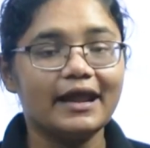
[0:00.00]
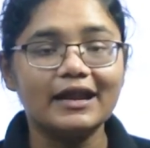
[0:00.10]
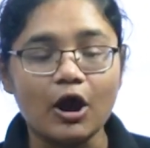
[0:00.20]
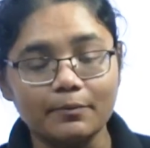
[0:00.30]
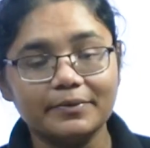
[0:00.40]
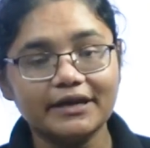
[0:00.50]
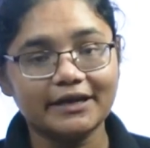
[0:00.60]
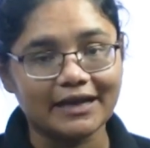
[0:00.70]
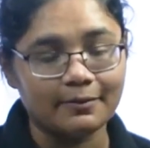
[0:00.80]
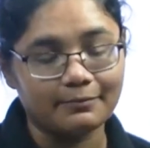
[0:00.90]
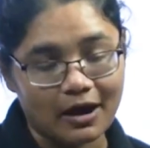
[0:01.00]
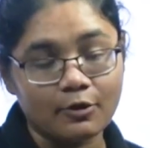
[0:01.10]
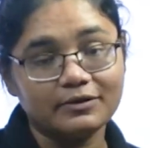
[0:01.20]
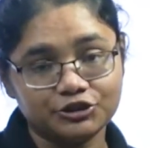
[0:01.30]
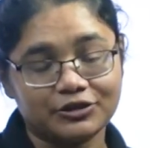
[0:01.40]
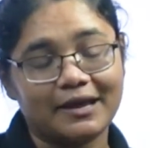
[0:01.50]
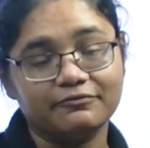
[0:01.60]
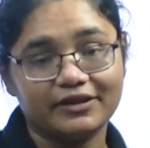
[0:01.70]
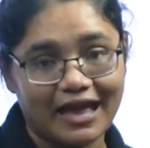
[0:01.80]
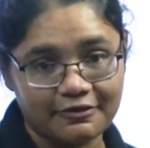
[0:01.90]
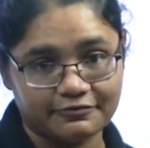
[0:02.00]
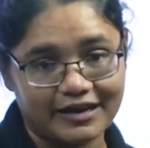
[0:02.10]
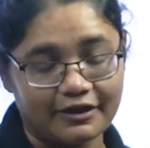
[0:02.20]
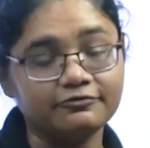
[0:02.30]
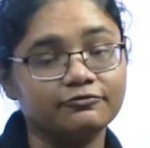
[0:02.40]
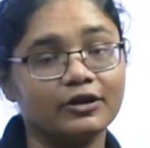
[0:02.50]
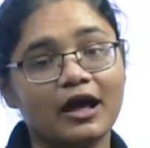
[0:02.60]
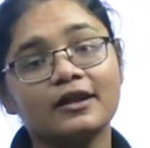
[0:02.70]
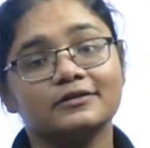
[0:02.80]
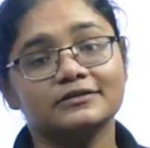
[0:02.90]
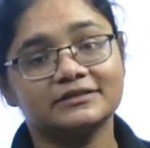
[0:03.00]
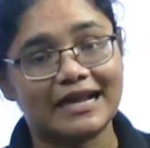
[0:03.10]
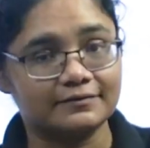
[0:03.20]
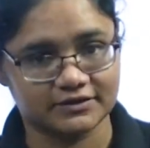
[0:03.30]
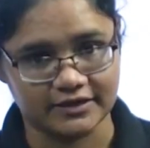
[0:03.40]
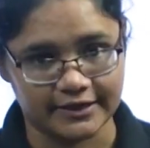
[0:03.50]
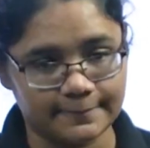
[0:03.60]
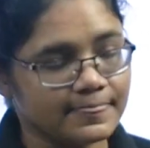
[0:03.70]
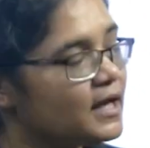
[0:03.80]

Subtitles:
and how much time we have left for our self-study.